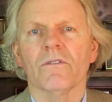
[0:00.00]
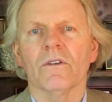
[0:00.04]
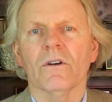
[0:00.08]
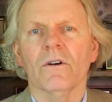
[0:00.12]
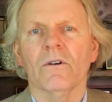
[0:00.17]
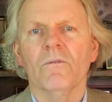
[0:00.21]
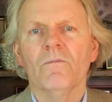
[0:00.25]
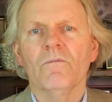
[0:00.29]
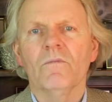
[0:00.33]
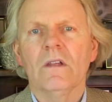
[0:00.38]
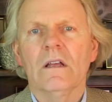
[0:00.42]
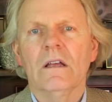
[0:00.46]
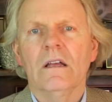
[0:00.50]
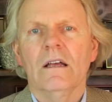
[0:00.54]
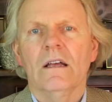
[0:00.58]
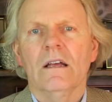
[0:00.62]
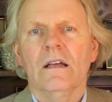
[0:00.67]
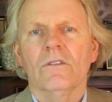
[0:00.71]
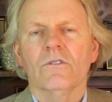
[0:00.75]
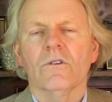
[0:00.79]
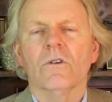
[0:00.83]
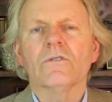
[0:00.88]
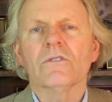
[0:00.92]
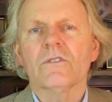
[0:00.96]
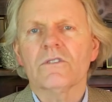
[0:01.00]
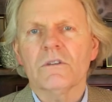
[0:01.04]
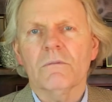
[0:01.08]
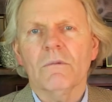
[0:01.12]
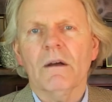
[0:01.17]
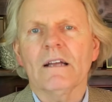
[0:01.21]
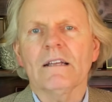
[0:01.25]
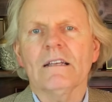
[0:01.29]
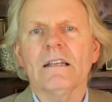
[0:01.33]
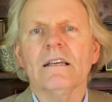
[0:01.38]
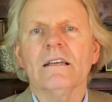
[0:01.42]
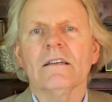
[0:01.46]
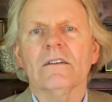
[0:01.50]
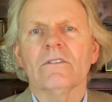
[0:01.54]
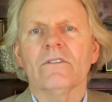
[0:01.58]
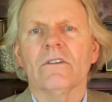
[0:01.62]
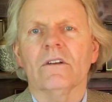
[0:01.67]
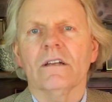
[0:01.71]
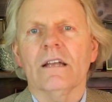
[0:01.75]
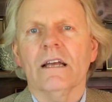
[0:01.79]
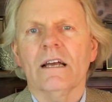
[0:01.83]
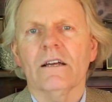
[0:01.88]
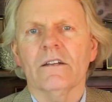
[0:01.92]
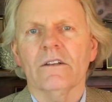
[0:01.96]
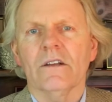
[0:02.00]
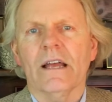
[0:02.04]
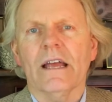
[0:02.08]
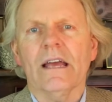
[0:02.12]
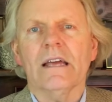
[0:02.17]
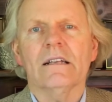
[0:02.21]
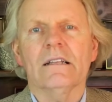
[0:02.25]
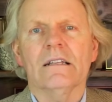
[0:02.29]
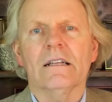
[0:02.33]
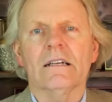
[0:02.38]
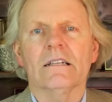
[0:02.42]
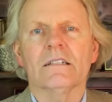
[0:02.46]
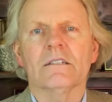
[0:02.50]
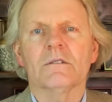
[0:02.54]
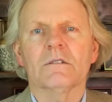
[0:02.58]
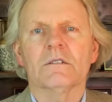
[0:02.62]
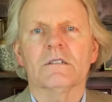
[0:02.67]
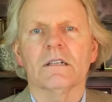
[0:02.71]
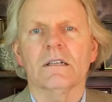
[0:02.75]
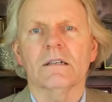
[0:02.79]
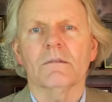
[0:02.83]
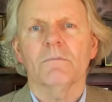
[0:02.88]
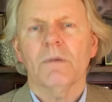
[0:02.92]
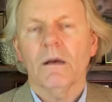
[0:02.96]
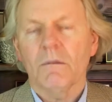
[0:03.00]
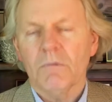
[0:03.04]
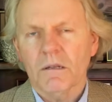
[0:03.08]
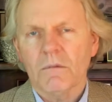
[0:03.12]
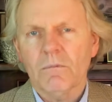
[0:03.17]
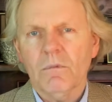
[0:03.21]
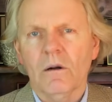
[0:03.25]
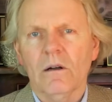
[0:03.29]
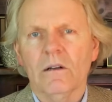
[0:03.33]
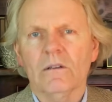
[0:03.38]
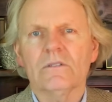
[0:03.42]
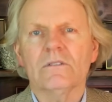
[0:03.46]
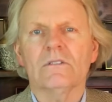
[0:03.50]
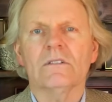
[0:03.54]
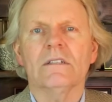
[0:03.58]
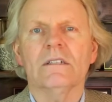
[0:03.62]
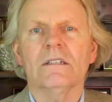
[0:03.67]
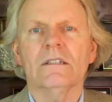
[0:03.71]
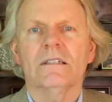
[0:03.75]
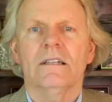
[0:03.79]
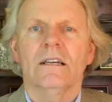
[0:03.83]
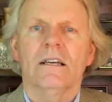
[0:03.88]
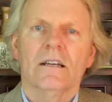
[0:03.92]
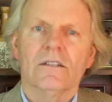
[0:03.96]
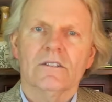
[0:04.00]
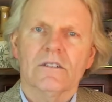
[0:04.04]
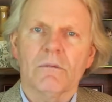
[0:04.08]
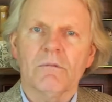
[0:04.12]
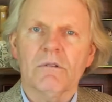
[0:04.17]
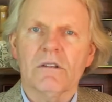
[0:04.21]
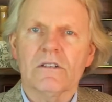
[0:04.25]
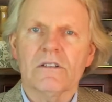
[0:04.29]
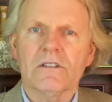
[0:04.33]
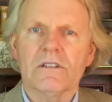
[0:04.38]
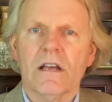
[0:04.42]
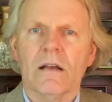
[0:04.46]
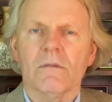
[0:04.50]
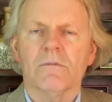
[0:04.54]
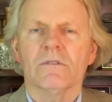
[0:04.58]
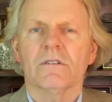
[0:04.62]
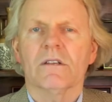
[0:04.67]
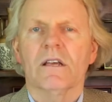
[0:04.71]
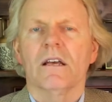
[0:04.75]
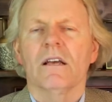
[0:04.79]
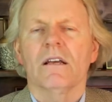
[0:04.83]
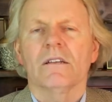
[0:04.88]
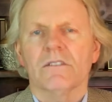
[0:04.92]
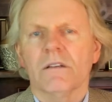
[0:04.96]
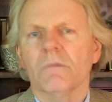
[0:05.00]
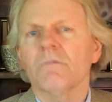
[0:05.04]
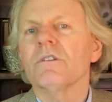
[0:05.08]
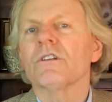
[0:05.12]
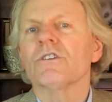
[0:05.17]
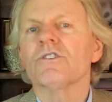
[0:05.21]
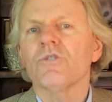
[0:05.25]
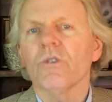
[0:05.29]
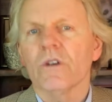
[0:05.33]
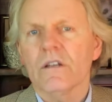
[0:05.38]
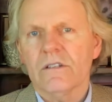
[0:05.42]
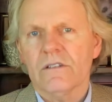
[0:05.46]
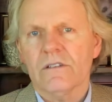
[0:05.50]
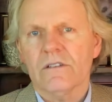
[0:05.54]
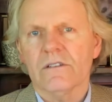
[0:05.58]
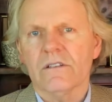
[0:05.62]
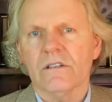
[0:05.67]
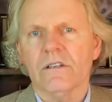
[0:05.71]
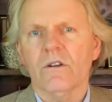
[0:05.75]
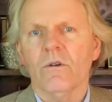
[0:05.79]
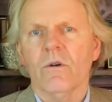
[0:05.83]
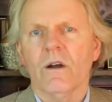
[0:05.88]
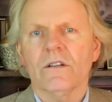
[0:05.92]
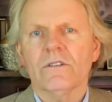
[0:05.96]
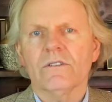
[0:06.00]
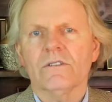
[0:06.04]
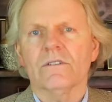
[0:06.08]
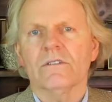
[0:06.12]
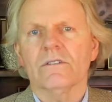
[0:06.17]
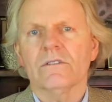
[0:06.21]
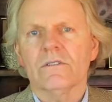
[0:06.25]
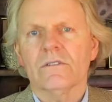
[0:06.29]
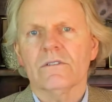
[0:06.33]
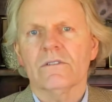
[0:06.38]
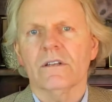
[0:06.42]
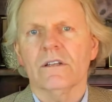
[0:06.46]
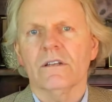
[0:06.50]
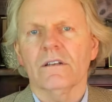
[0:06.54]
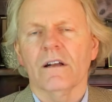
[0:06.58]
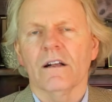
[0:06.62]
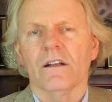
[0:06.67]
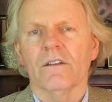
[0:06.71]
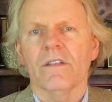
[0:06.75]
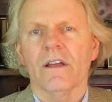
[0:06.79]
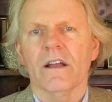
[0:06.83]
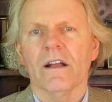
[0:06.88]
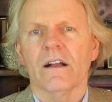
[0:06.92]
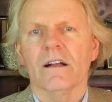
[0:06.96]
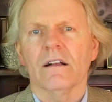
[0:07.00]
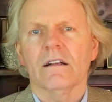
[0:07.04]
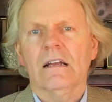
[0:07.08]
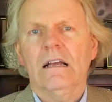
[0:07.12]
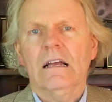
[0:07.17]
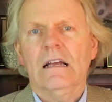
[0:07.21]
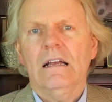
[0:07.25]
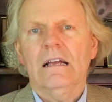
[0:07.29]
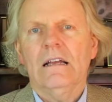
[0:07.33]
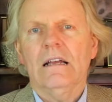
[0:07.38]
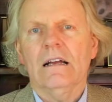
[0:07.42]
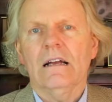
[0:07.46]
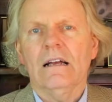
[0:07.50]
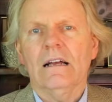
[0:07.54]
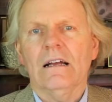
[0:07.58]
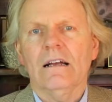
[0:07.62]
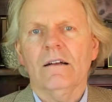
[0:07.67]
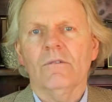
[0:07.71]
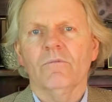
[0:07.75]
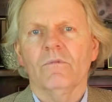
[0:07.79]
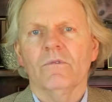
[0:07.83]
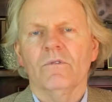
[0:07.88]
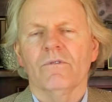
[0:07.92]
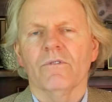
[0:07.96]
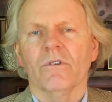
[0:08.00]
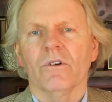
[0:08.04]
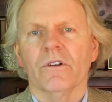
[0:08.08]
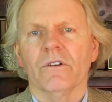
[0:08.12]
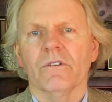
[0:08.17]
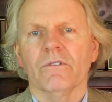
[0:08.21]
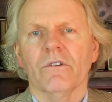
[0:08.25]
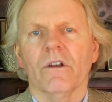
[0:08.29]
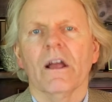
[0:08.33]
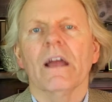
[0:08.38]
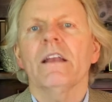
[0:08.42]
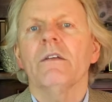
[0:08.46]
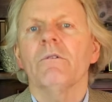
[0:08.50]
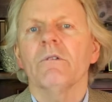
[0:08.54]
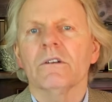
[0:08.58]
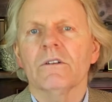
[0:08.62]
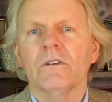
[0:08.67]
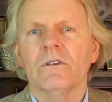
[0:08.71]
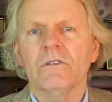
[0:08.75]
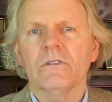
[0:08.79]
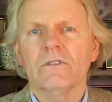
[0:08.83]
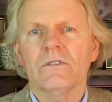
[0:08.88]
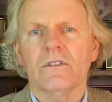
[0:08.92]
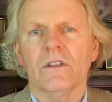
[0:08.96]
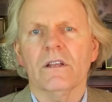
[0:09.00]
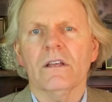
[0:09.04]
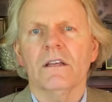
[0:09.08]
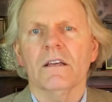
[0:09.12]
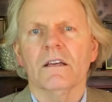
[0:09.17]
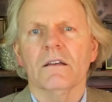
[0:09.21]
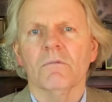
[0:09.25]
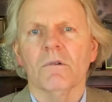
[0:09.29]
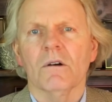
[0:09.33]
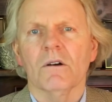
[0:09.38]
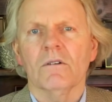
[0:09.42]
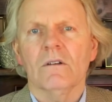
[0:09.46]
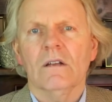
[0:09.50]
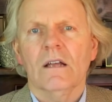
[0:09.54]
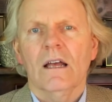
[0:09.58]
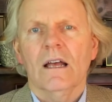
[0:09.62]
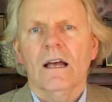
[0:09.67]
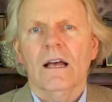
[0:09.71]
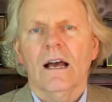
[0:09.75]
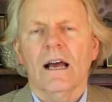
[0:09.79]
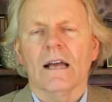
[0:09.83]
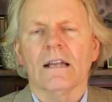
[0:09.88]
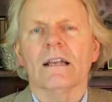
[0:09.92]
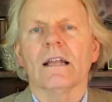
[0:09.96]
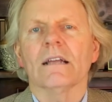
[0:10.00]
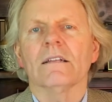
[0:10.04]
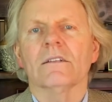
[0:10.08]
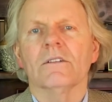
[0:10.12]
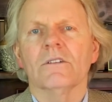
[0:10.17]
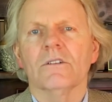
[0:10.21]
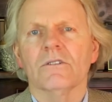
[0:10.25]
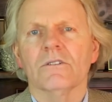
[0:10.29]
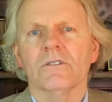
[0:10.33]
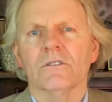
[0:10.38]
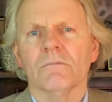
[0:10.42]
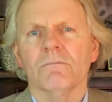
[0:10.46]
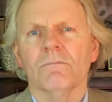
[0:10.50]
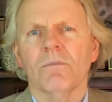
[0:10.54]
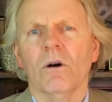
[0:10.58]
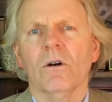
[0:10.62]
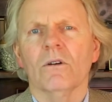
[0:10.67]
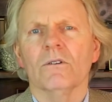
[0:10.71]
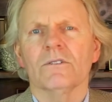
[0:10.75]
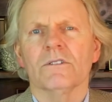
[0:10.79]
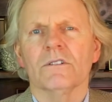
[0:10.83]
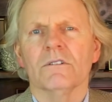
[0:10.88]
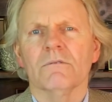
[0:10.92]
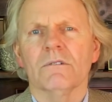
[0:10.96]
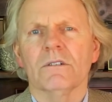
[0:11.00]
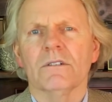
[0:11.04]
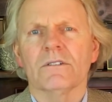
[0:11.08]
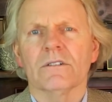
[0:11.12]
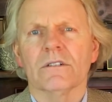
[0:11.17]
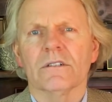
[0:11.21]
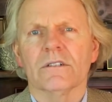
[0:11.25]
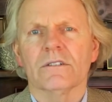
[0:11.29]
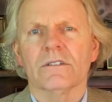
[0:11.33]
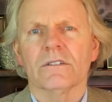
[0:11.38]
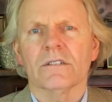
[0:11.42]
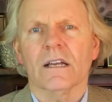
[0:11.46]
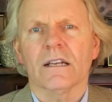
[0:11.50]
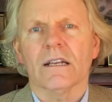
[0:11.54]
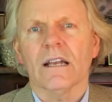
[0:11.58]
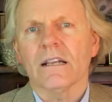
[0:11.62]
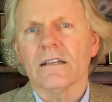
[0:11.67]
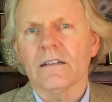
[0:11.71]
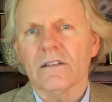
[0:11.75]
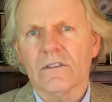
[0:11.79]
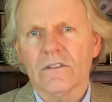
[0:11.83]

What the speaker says: So those are some ideas on how to analyze public policy, some of the steps, some of the choices and questions that are there for anyone who's thinking about I'd like to do some policy research. I'd like